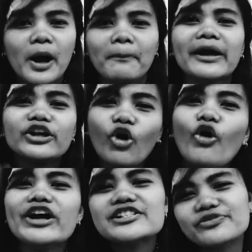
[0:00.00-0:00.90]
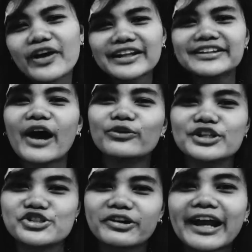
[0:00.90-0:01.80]
My coins fell down
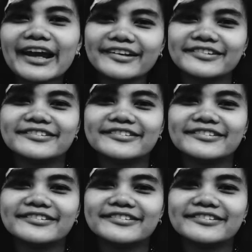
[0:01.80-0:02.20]
the drain.